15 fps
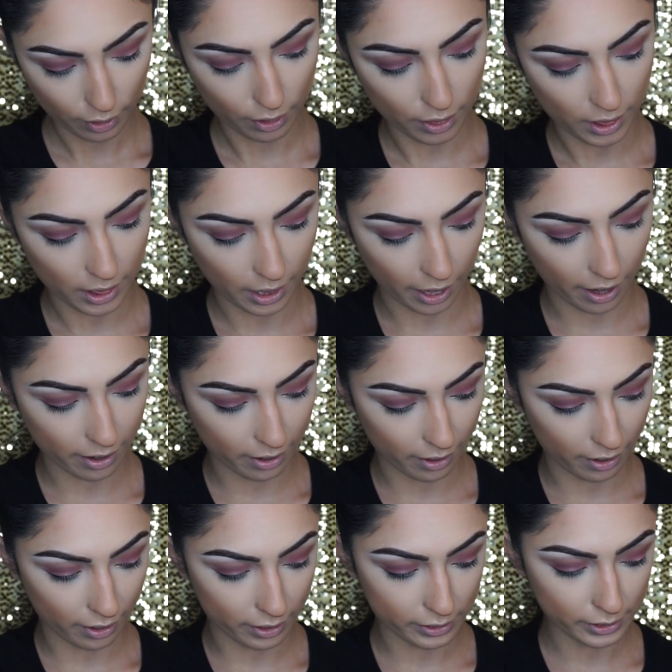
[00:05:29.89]
and that
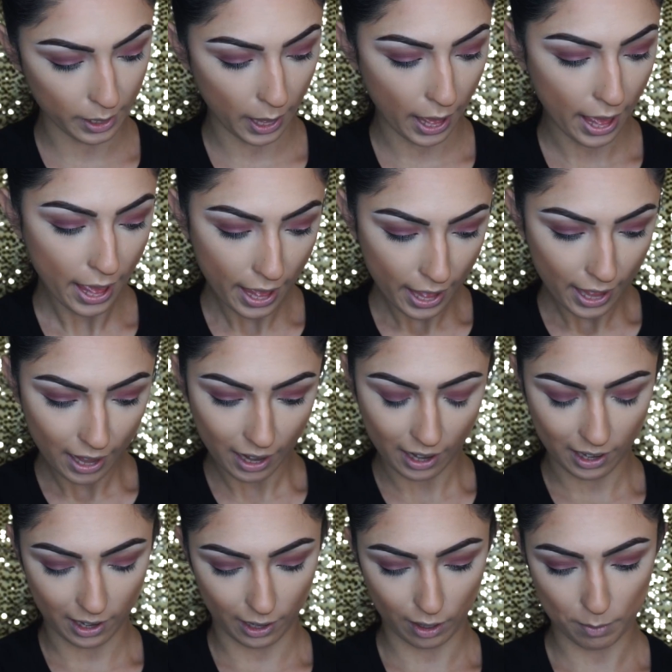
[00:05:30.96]
is
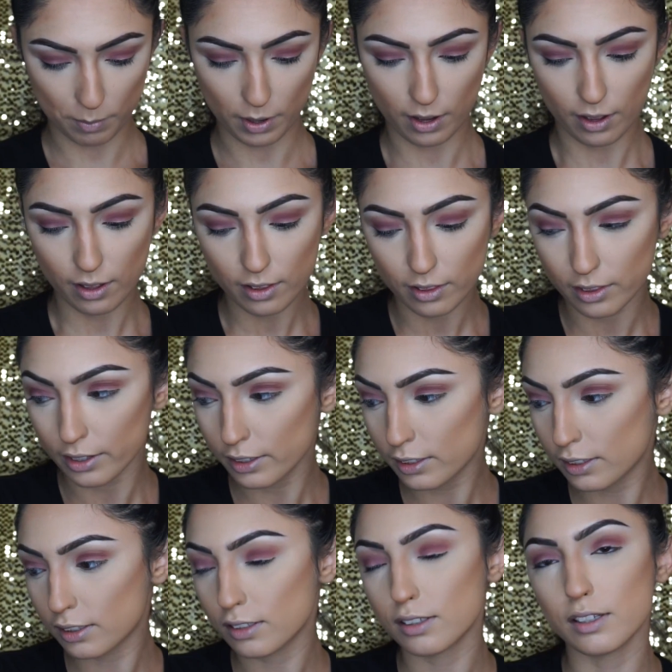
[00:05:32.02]
Enigma.
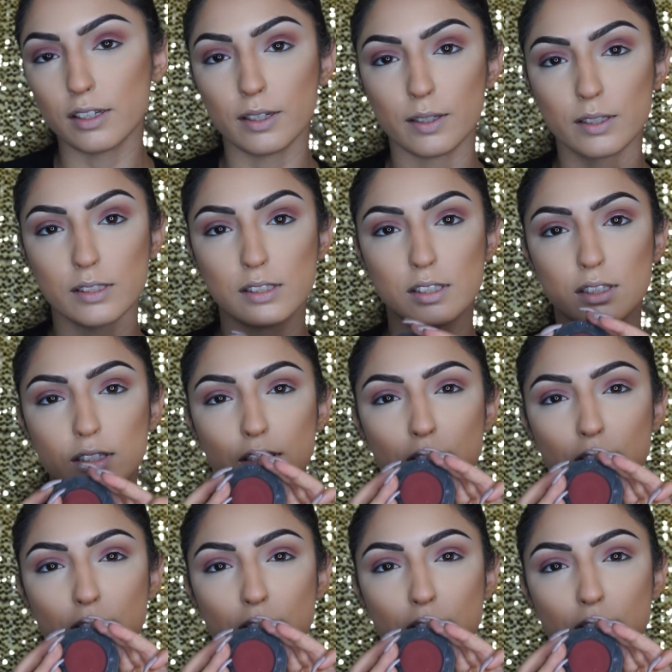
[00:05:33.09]
This is